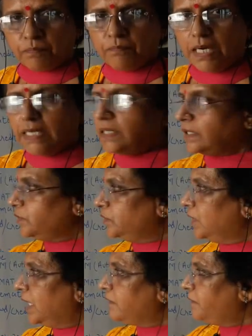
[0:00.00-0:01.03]
but you
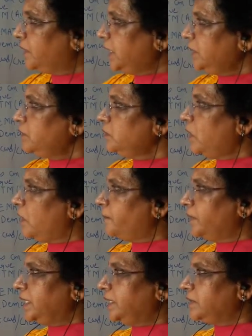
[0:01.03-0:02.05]
are free to
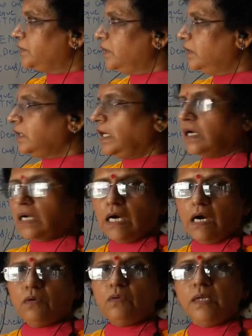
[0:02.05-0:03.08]
operate your
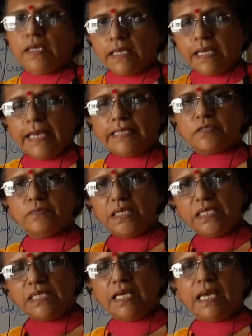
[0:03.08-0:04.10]
account as
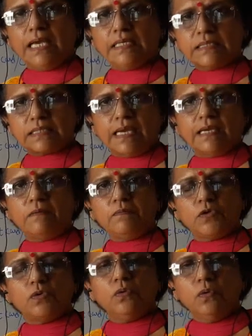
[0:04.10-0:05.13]
many as time
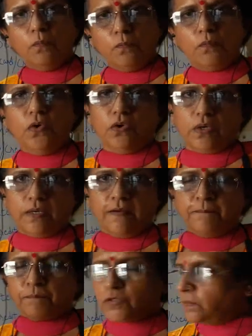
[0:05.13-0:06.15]
you want.
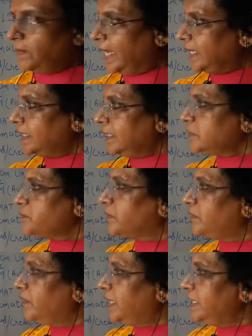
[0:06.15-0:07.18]
So bank is
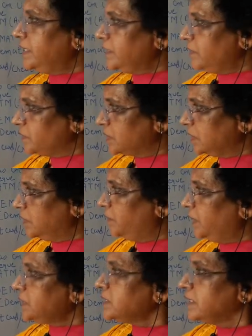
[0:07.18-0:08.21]
providing you
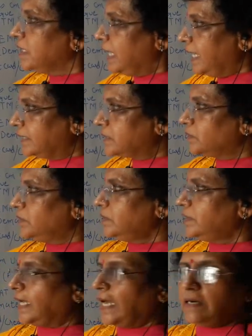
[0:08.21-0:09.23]
service, and so
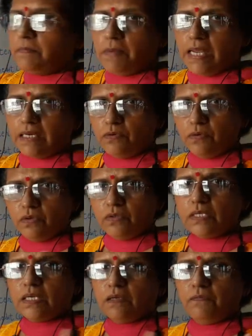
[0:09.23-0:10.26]
that bank
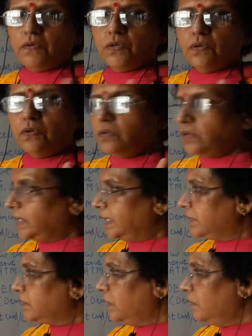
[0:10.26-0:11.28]
don't give you
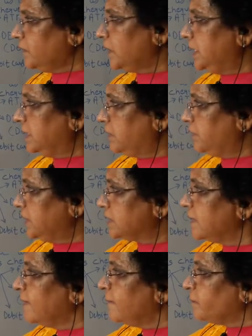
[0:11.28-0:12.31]
rate of interest.
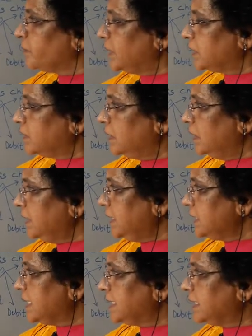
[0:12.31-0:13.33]
The third
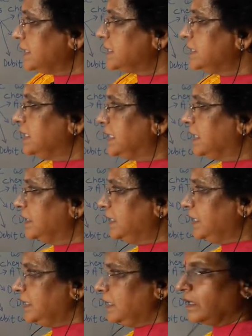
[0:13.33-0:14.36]
is that is the
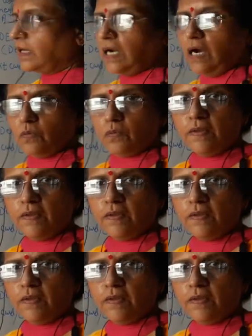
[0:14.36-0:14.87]
recurring account.